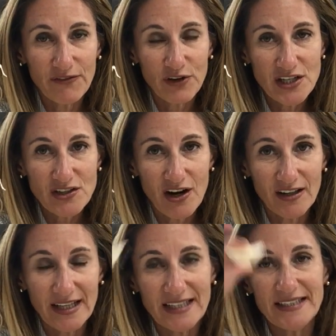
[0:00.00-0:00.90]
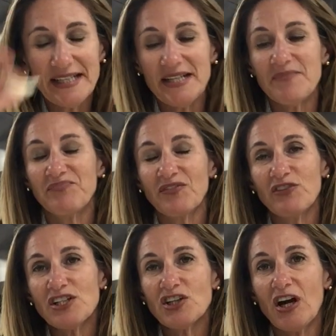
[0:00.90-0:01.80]
fresh garlic.
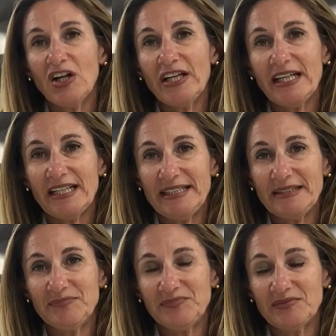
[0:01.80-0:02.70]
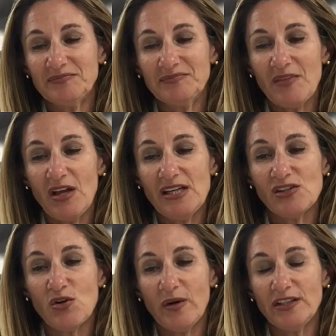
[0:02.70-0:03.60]
Fresh garlic
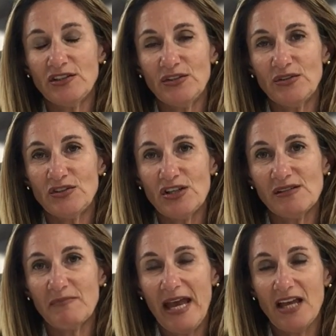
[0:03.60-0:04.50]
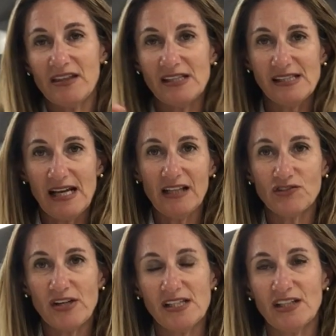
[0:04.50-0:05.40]
is going to just make this salad
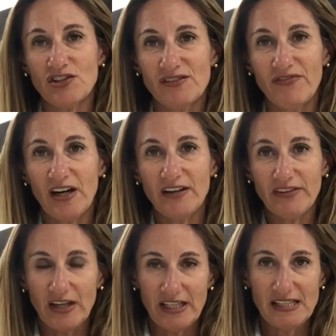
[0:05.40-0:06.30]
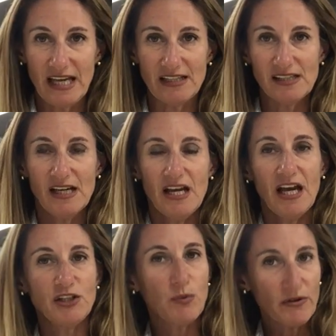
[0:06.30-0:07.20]
dressing just very intense,
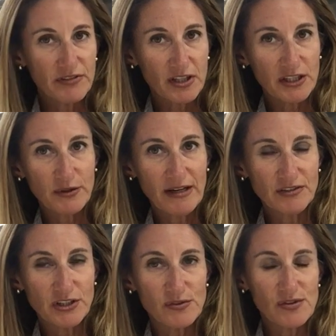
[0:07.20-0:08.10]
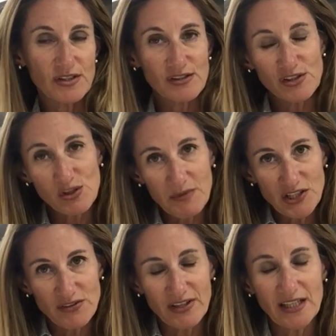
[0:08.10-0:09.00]
and you won't feel like you have to use so
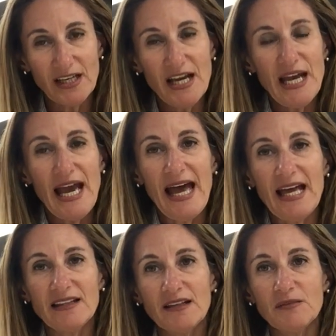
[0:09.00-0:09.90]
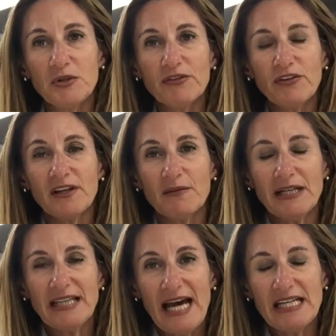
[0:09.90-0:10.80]
much of it. And the beautiful thing
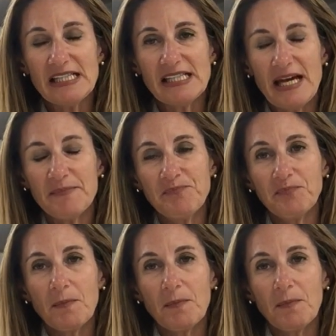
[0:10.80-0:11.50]
about that is that